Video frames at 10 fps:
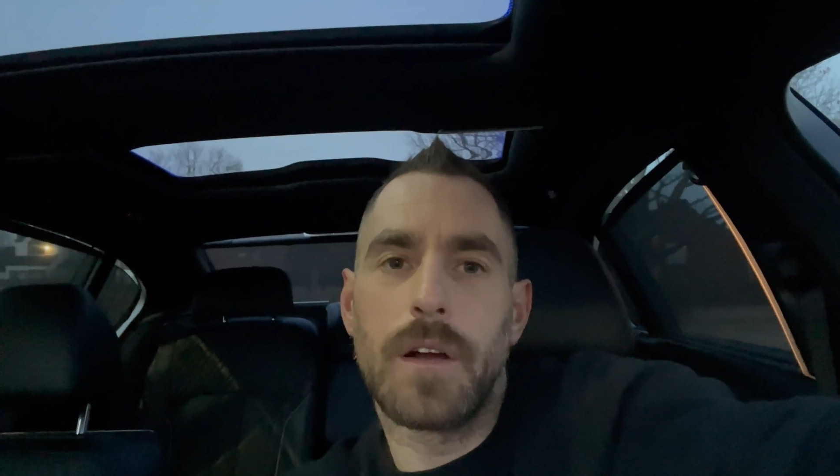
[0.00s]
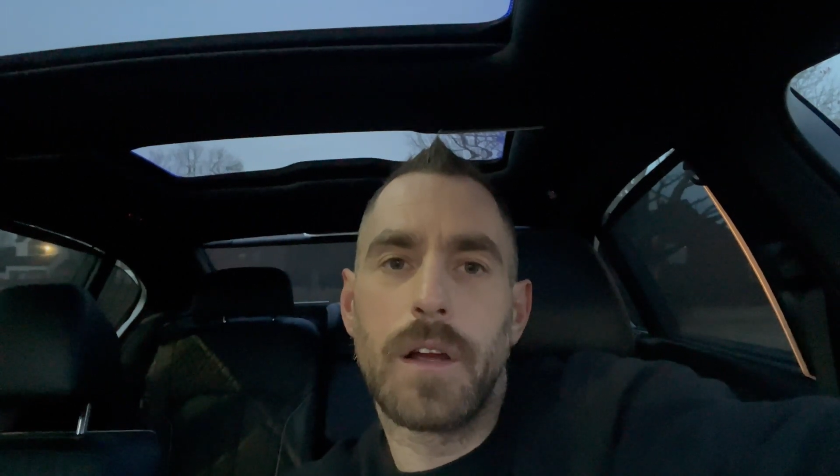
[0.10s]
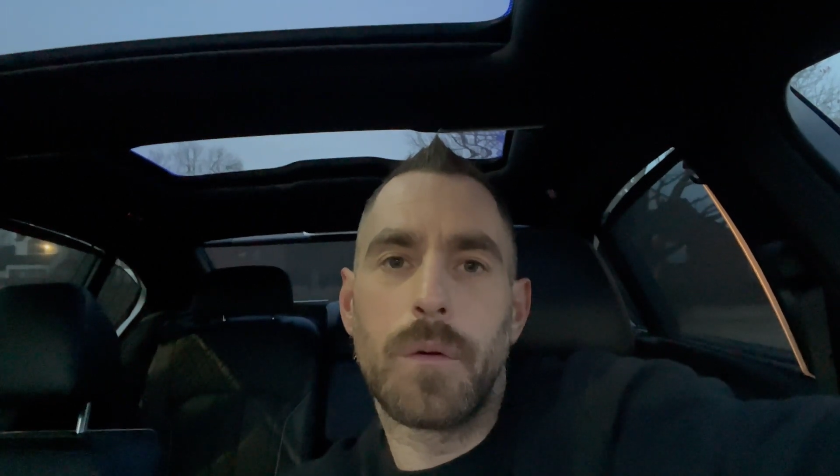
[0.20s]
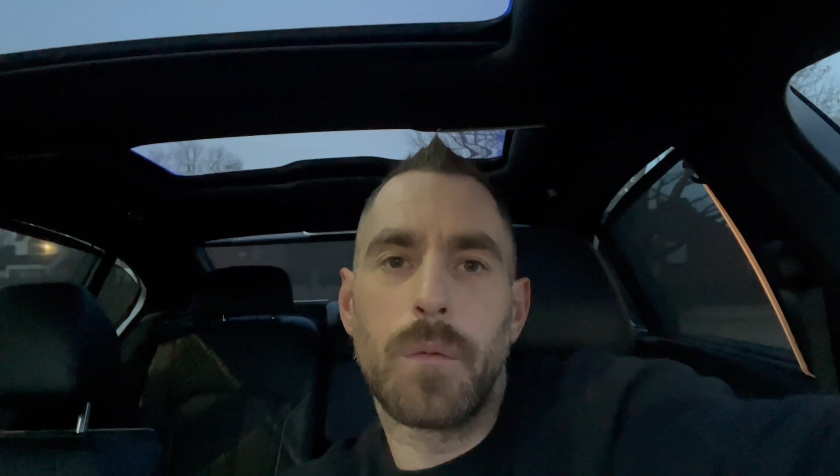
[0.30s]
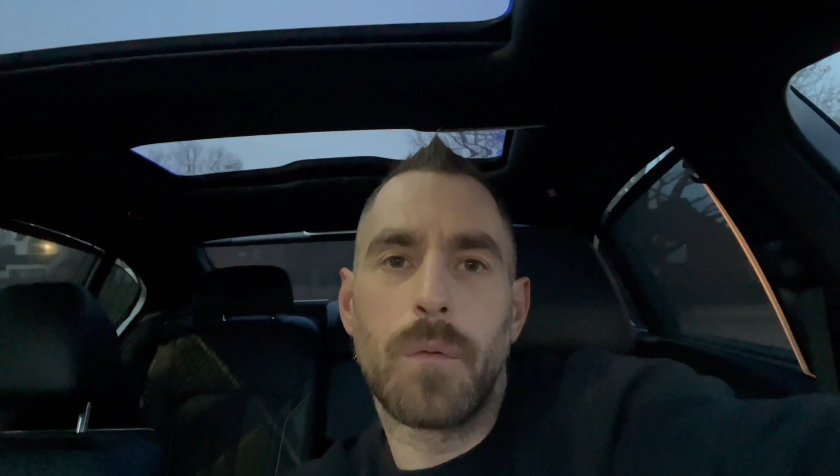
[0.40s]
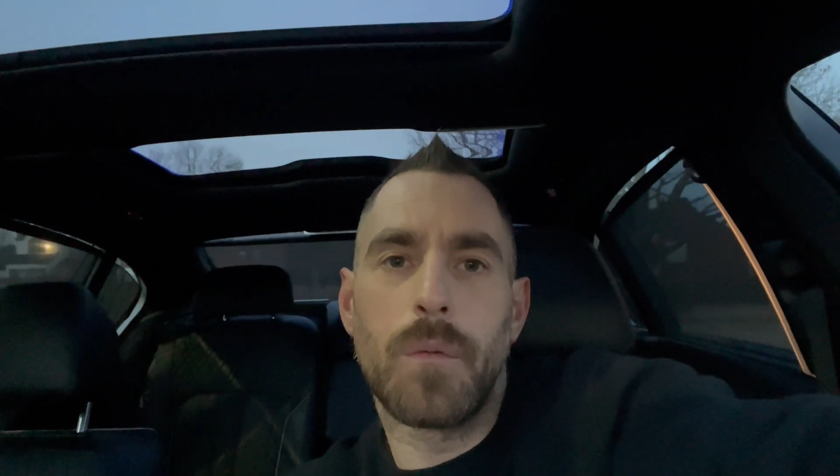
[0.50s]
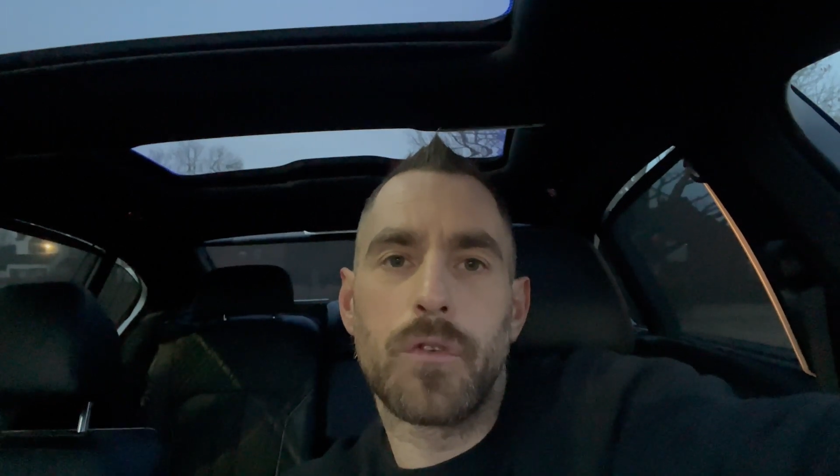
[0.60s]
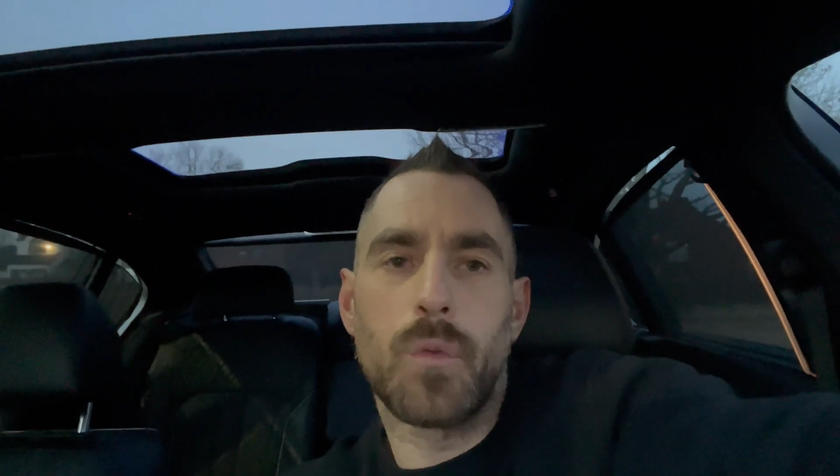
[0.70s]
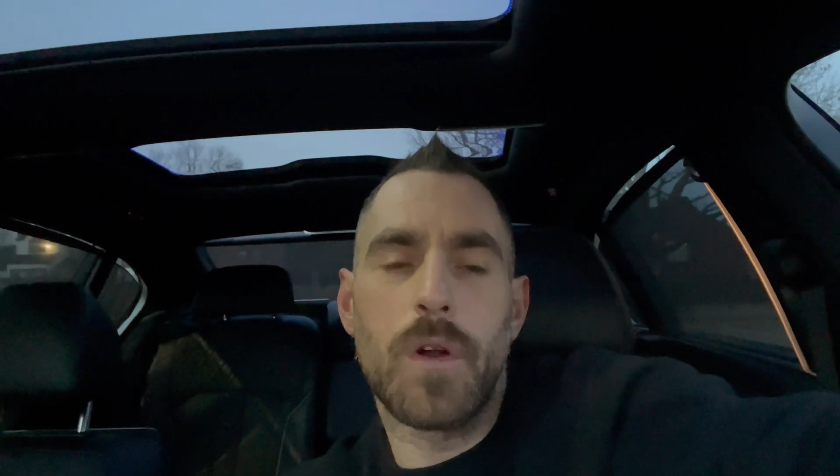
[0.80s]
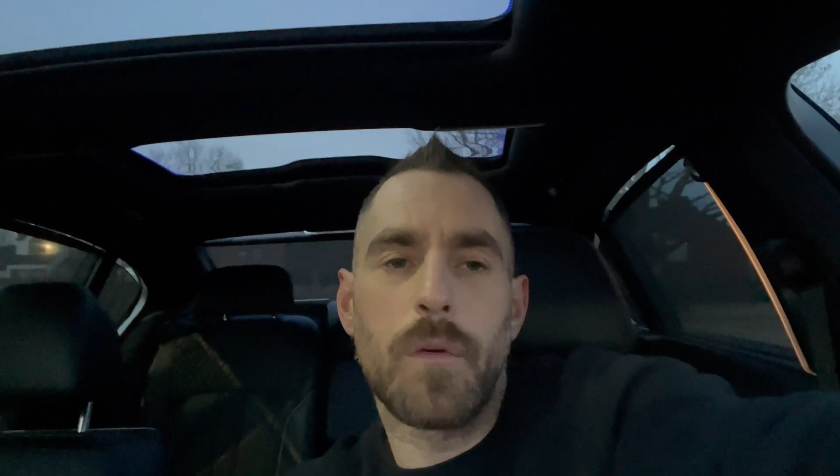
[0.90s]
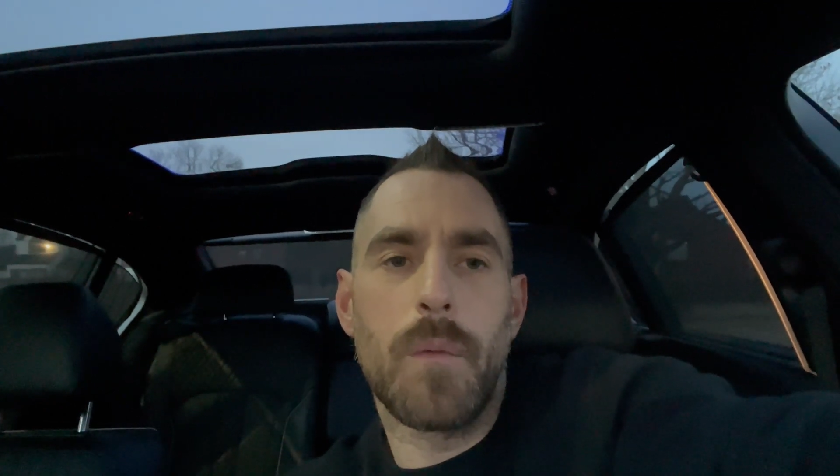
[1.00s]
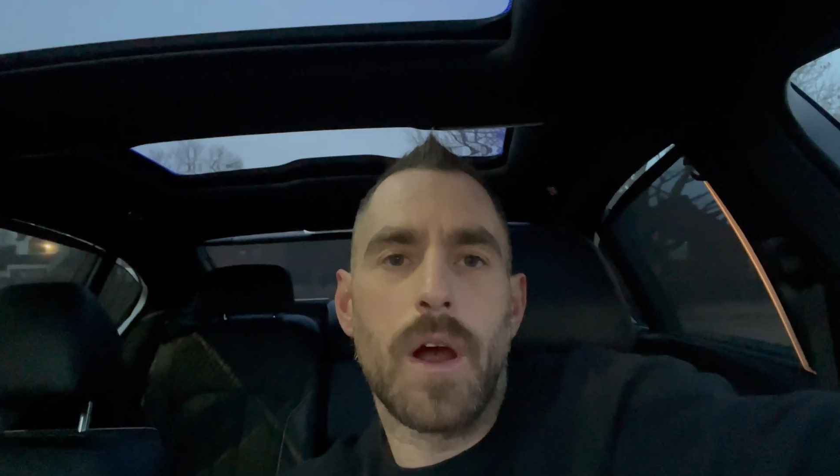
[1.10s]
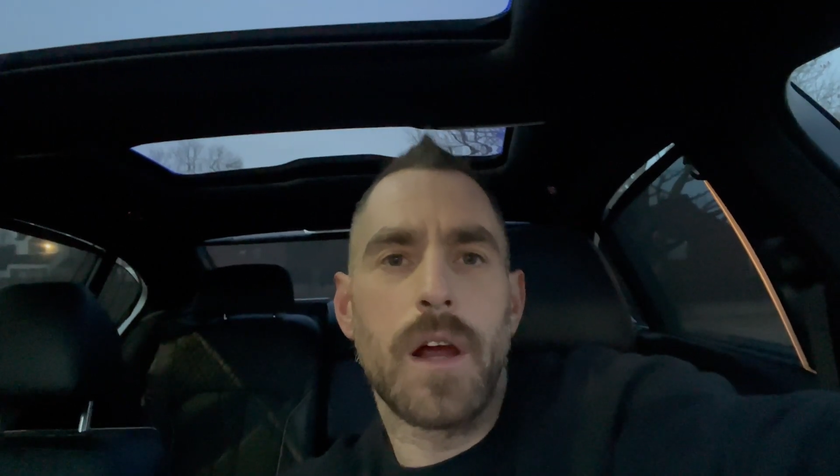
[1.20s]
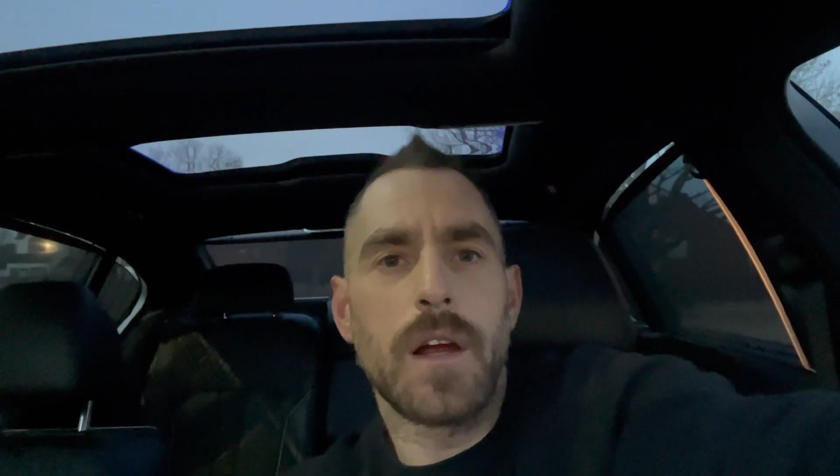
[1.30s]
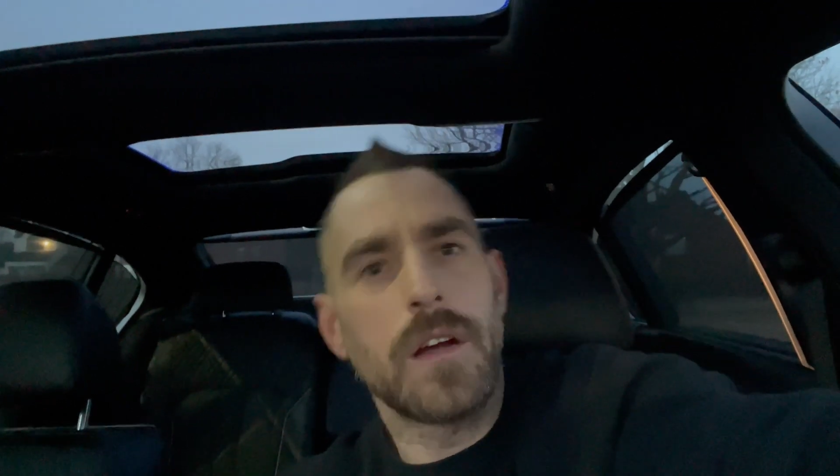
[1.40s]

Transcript: It was one of my,